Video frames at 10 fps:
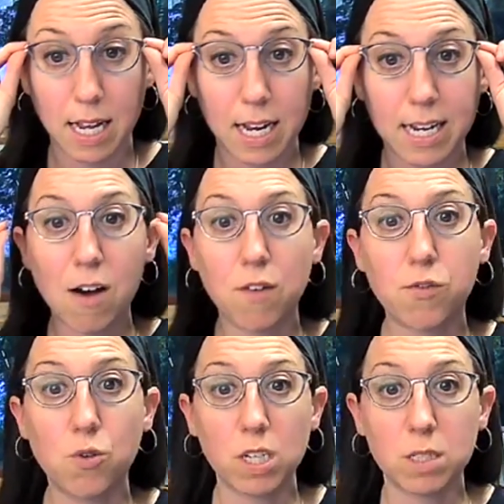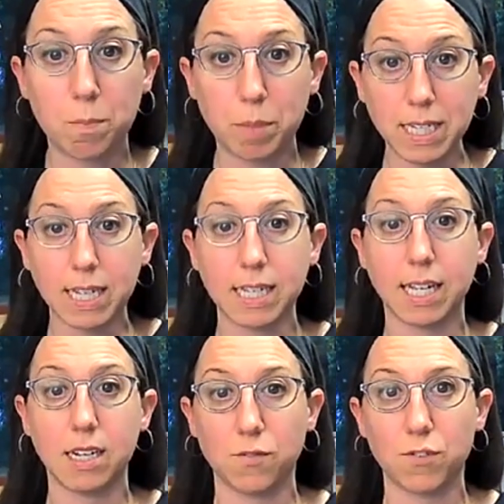Now, of course, being
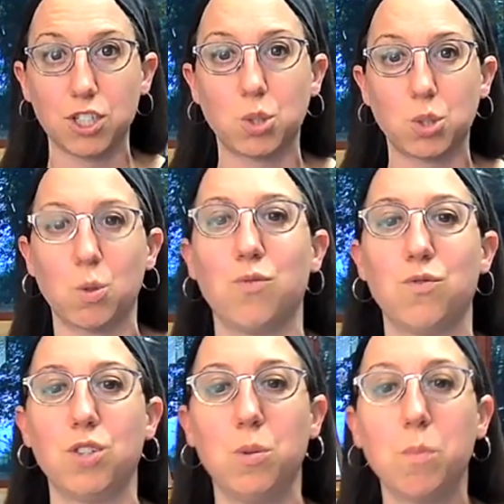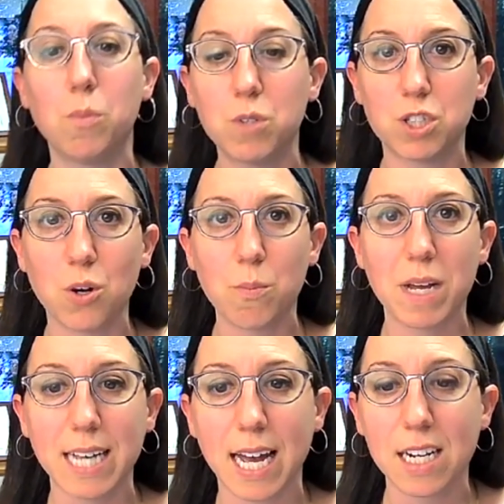in a virtual room with so
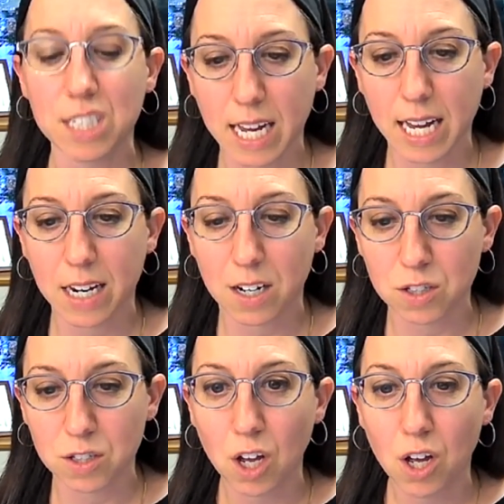many educators,